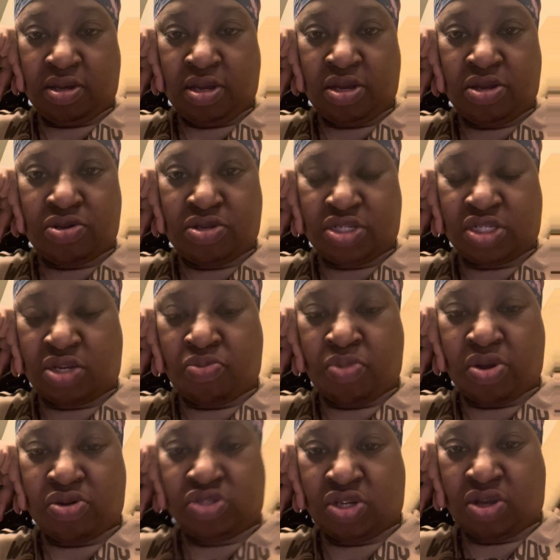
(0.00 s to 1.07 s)
hear this
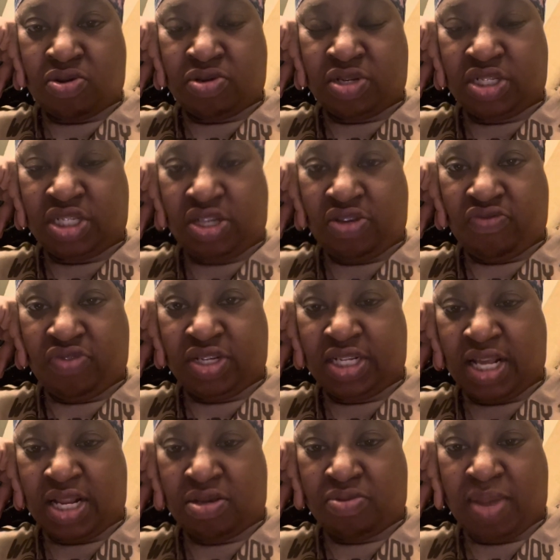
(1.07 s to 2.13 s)
commercial on the TV
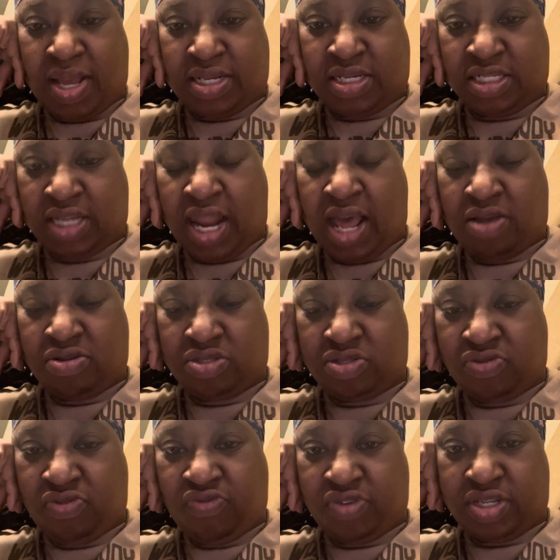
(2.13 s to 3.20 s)
telling about this
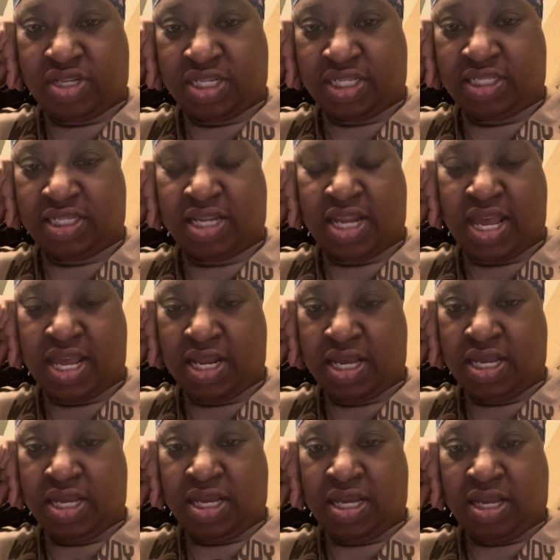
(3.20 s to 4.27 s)
lawsuit for this and that.
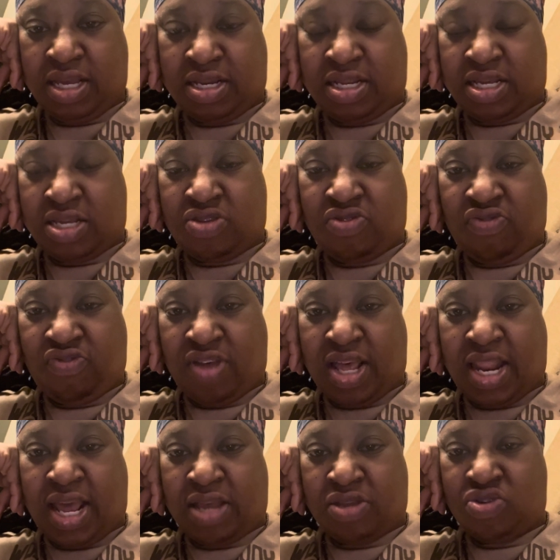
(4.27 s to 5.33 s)
And then you
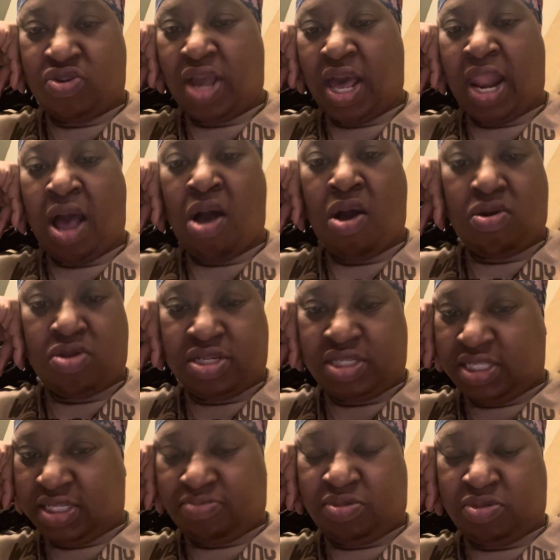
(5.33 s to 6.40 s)
find out you got all the
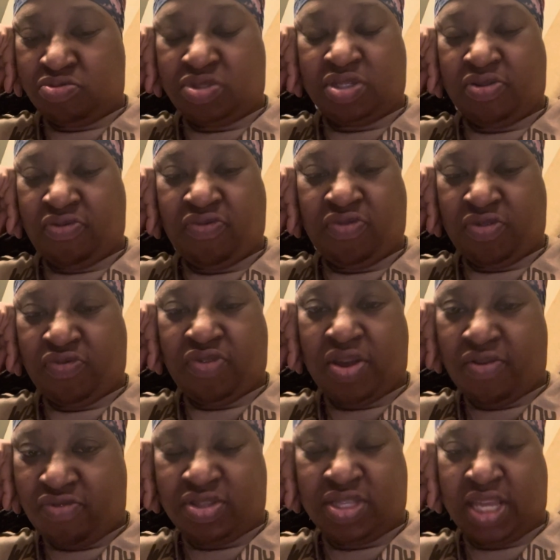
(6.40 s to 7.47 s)
symptoms of
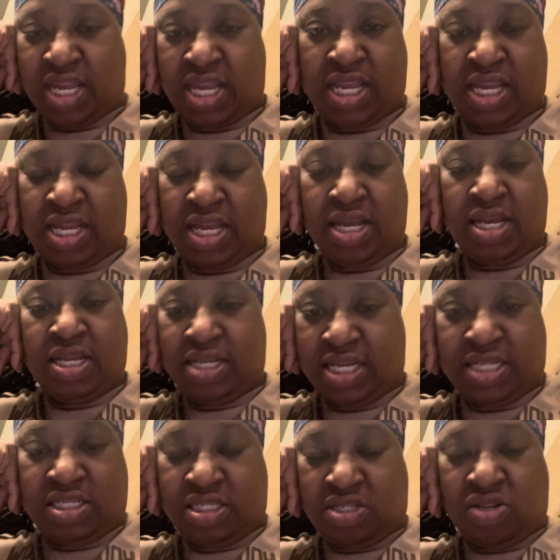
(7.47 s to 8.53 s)
everything
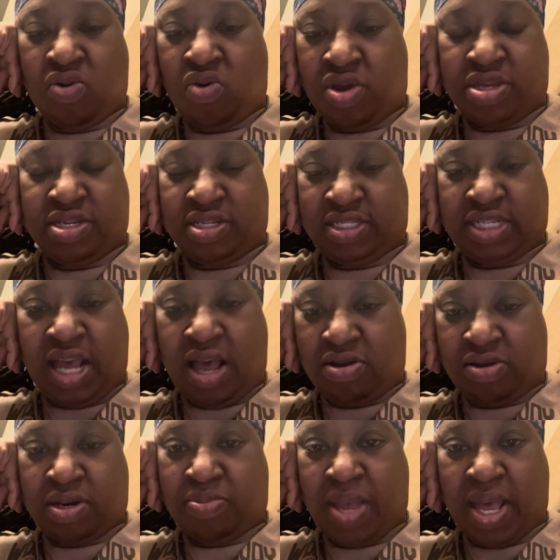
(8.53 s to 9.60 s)
that this lawyer is
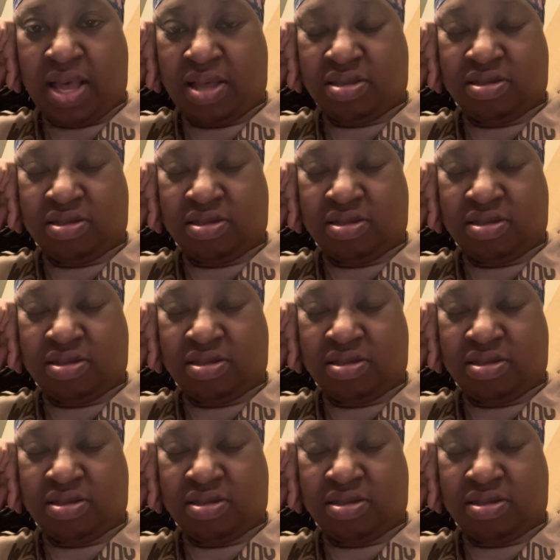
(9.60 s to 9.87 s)
talking about.